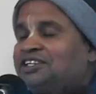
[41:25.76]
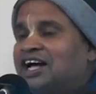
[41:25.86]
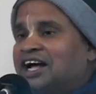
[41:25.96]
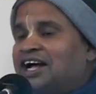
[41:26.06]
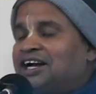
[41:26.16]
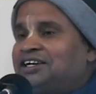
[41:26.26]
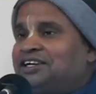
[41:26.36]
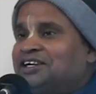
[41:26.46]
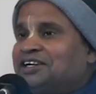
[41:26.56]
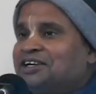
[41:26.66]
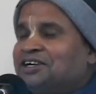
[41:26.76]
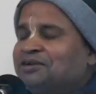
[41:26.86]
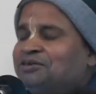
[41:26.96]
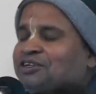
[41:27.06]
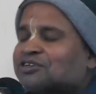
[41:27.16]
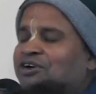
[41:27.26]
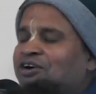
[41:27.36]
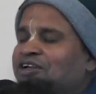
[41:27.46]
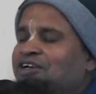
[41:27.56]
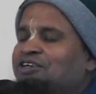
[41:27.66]
is that this
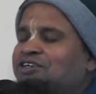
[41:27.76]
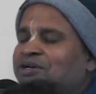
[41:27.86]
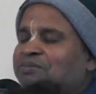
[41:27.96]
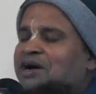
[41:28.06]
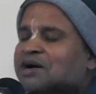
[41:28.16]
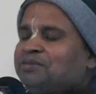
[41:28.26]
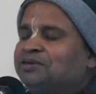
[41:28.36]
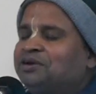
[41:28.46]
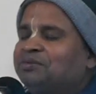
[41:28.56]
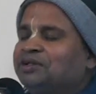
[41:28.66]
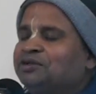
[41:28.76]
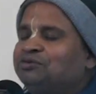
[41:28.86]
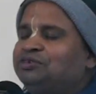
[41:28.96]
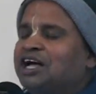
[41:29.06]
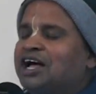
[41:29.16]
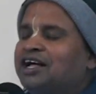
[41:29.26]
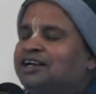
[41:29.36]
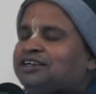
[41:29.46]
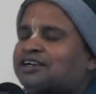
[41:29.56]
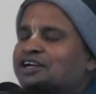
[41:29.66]
Hare Krishna Mahamantra, when you
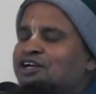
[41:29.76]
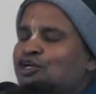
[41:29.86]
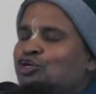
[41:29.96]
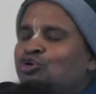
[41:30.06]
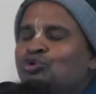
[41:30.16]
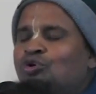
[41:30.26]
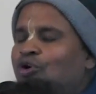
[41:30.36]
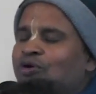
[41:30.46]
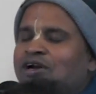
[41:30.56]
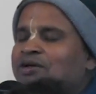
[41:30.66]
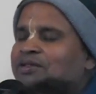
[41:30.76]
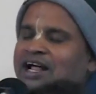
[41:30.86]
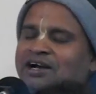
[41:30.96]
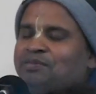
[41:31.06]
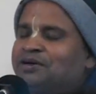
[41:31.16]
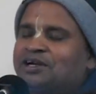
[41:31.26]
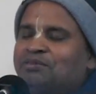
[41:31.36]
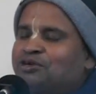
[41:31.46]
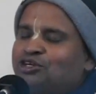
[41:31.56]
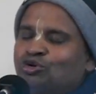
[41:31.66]
chant, you only not
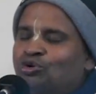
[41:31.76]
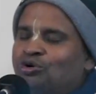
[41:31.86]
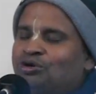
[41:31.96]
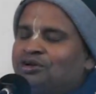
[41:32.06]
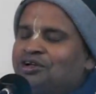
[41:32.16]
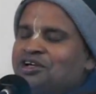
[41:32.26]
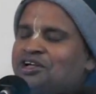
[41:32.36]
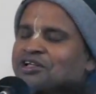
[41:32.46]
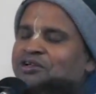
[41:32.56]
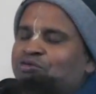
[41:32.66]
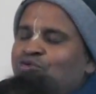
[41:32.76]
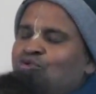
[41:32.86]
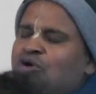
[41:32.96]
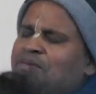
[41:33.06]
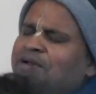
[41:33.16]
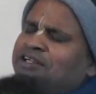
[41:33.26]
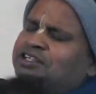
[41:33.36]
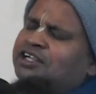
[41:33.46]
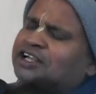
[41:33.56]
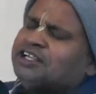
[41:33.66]
became cured. Whoever
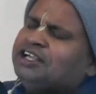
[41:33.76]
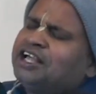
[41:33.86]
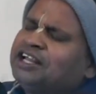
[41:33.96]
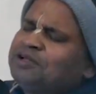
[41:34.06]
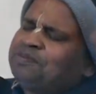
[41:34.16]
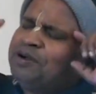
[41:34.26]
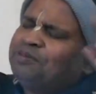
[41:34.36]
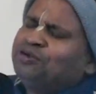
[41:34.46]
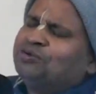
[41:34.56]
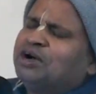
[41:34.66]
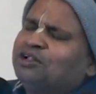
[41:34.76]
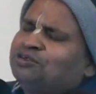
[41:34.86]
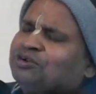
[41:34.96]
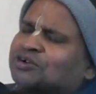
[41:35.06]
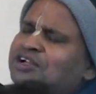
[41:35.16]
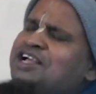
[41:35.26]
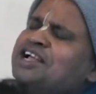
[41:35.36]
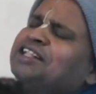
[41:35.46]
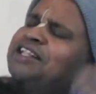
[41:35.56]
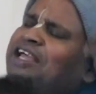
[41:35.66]
say, hearing from you also,
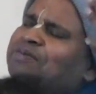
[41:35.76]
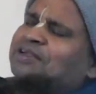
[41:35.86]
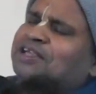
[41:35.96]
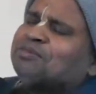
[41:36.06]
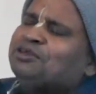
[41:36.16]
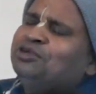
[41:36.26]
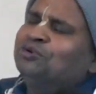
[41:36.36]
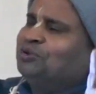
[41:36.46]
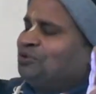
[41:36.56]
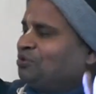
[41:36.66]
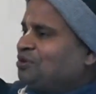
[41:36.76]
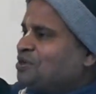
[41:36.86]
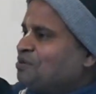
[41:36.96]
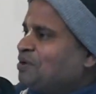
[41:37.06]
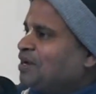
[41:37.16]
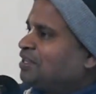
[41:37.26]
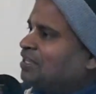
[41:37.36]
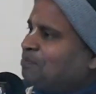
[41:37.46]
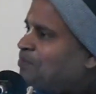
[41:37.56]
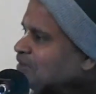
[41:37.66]
they became cured. For
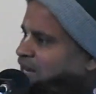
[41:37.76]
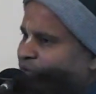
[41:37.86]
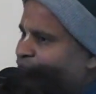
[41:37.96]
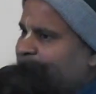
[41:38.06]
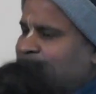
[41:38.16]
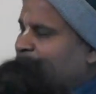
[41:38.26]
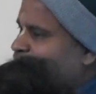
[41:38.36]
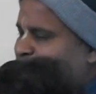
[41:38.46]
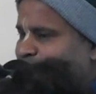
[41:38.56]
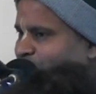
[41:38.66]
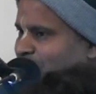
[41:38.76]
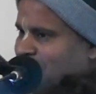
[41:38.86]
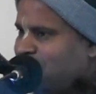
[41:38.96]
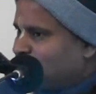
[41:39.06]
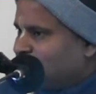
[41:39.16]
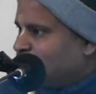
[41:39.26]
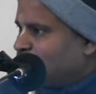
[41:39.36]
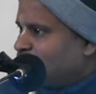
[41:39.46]
example, now it is very cold, yes or no?